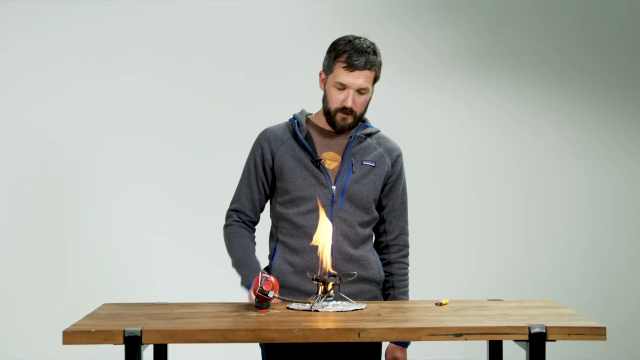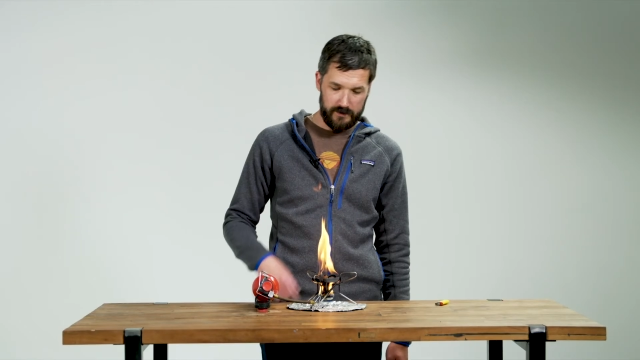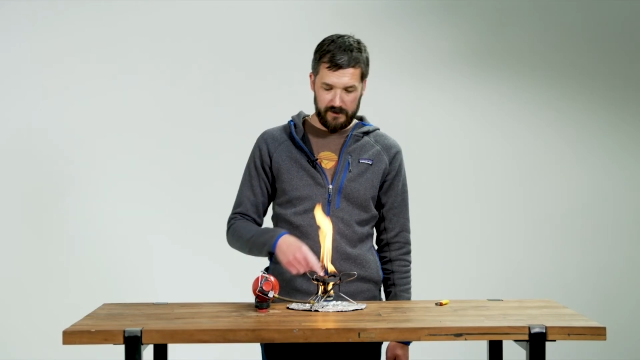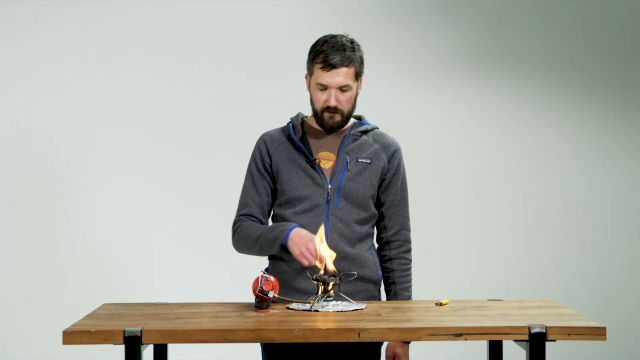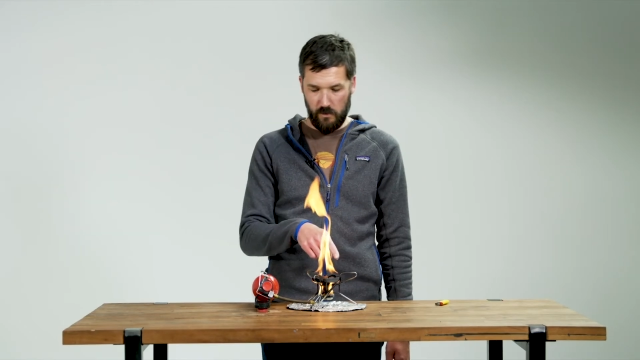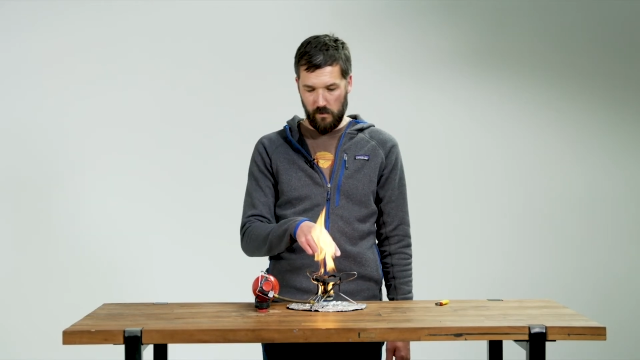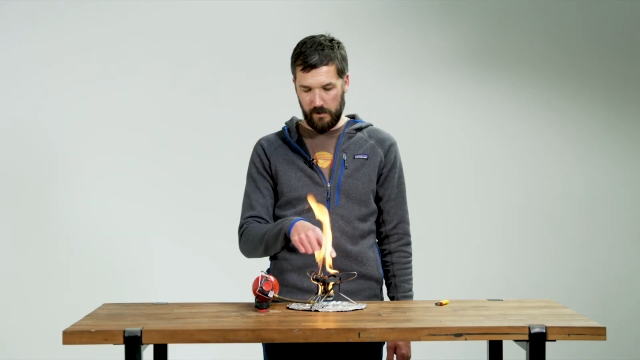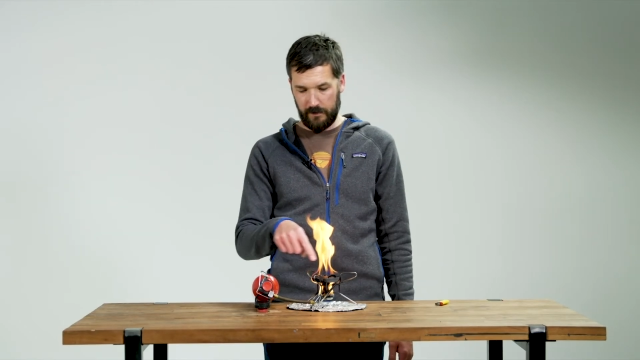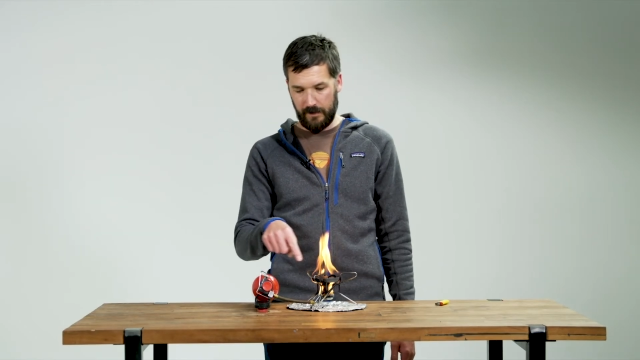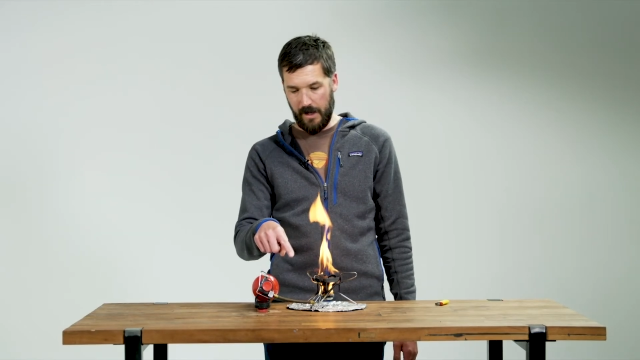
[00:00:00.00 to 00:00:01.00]
want to see
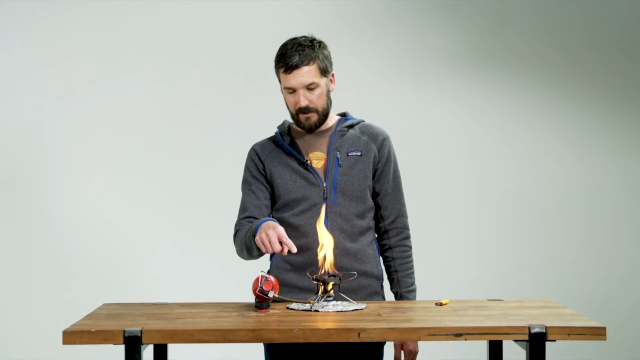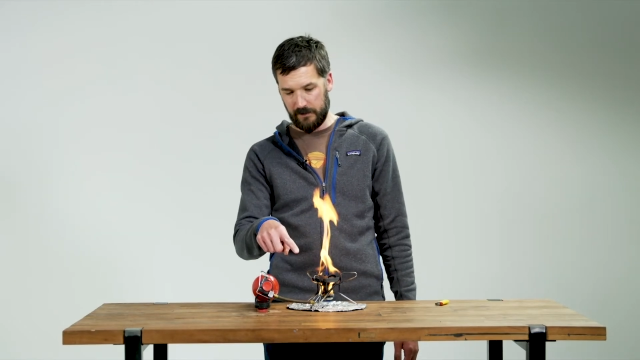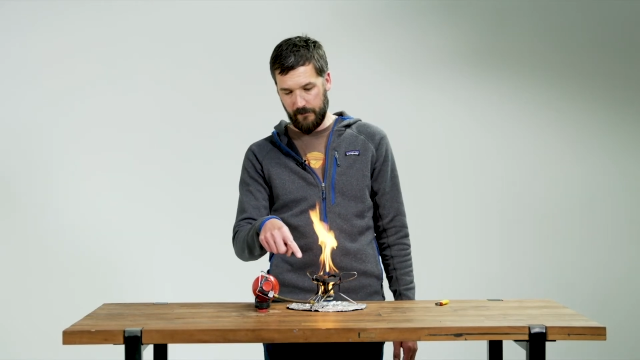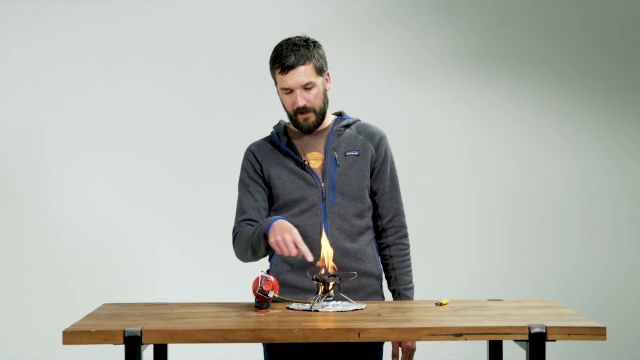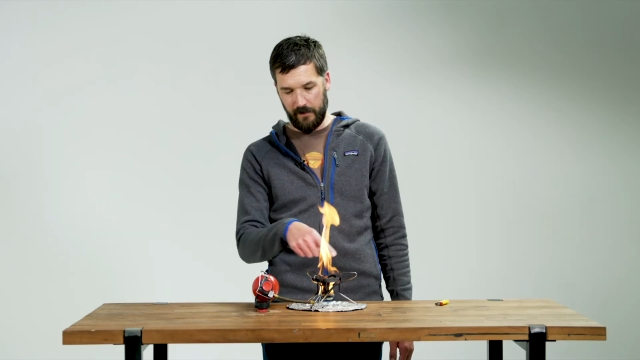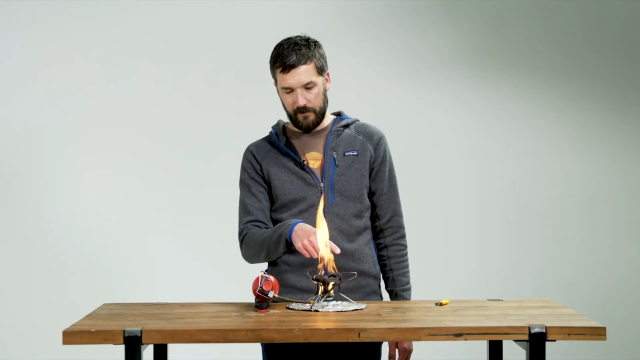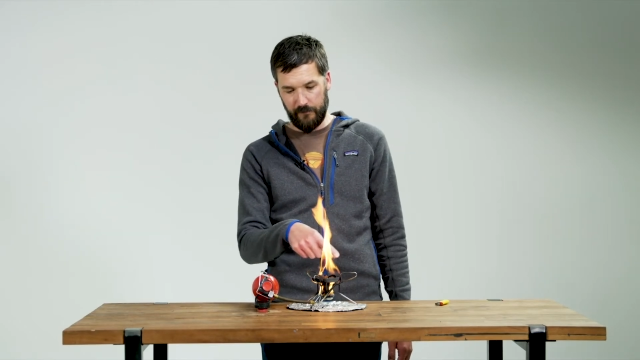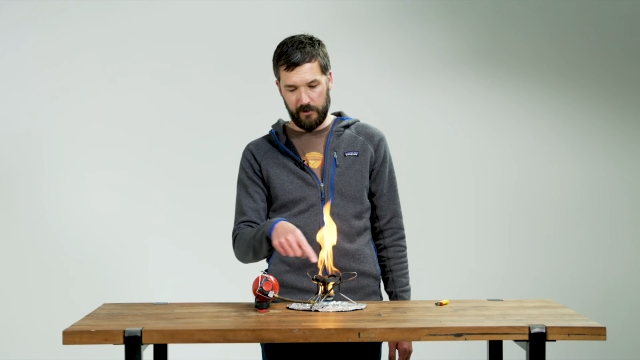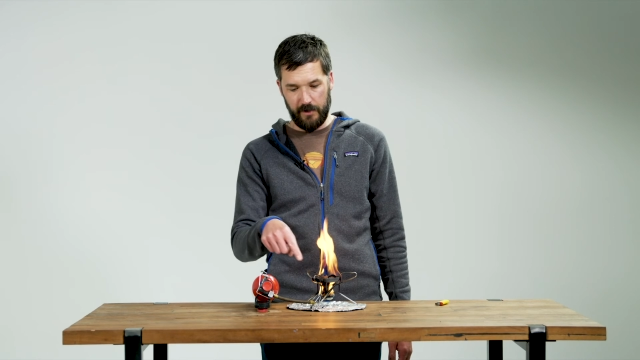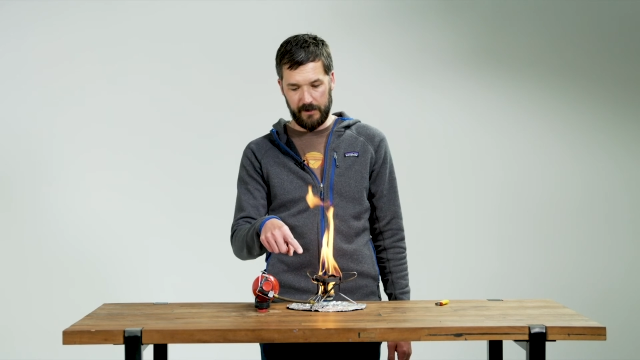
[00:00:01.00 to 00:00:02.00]
more gas coming out of the
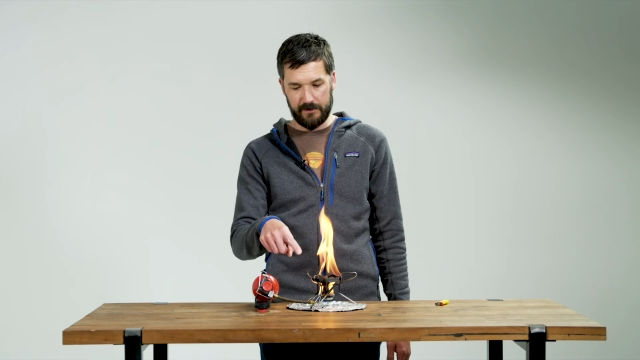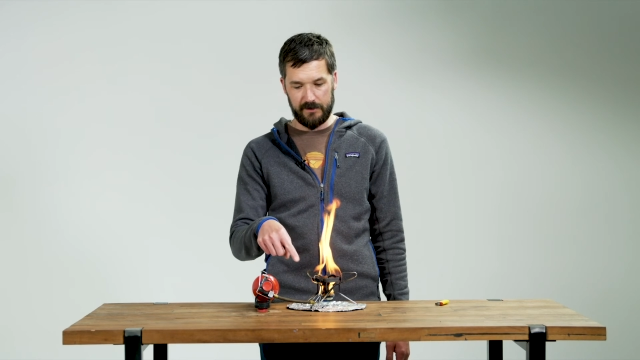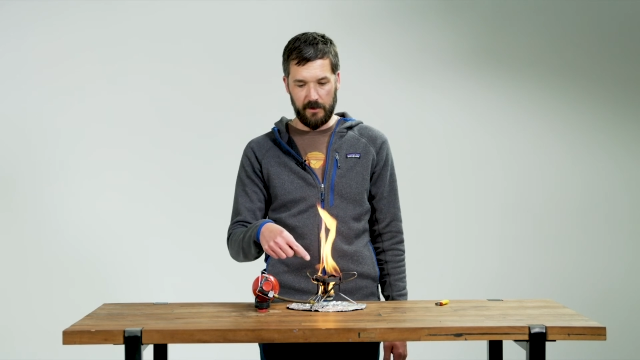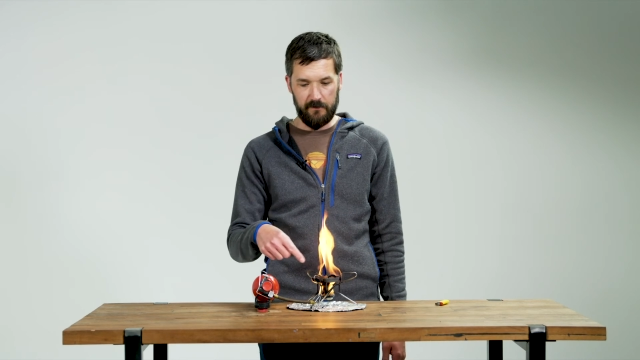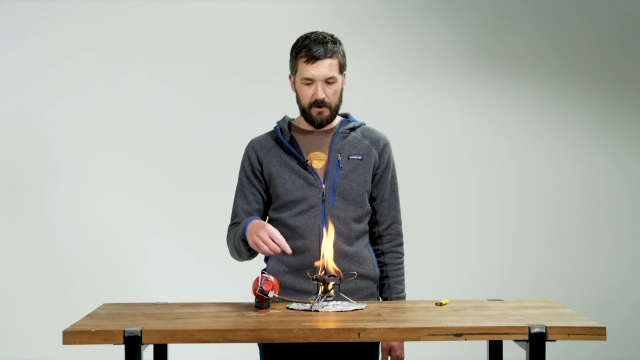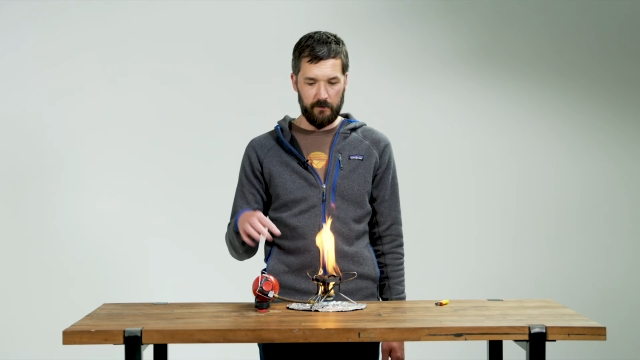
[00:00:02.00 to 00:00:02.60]
burner head itself,